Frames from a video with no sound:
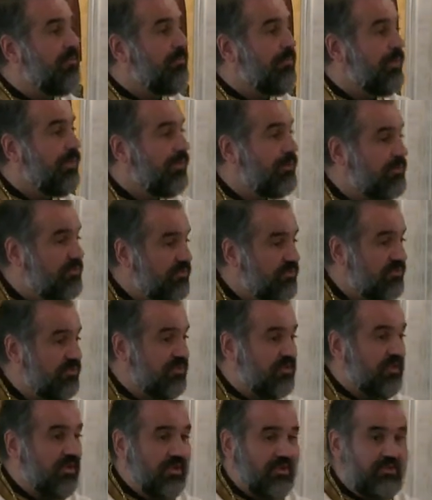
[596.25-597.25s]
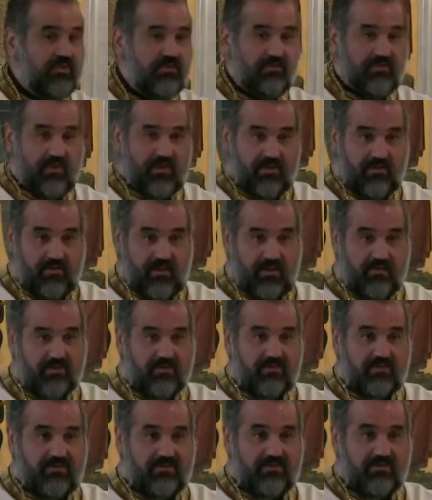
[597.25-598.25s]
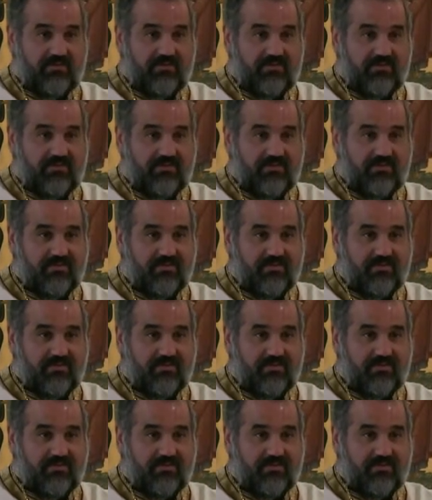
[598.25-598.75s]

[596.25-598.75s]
personal experience.